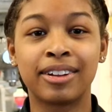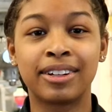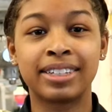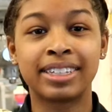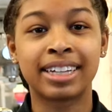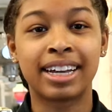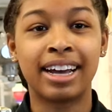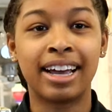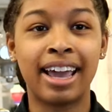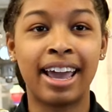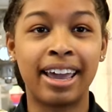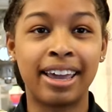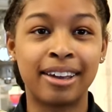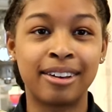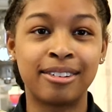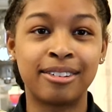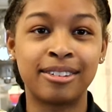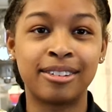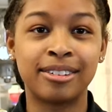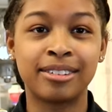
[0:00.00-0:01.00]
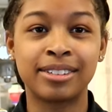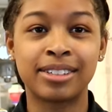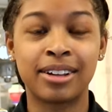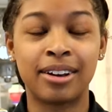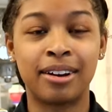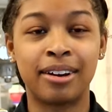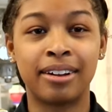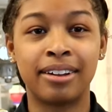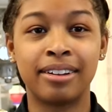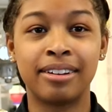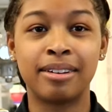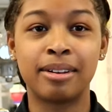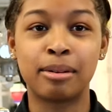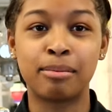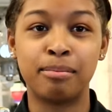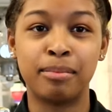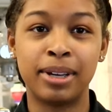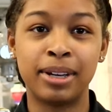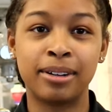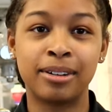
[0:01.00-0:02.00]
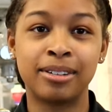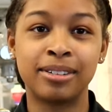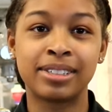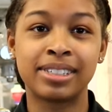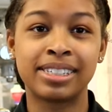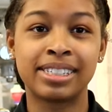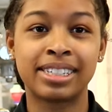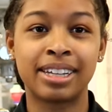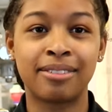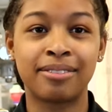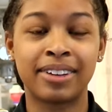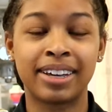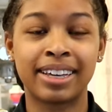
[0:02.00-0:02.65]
learned to cut angles on mills and stuff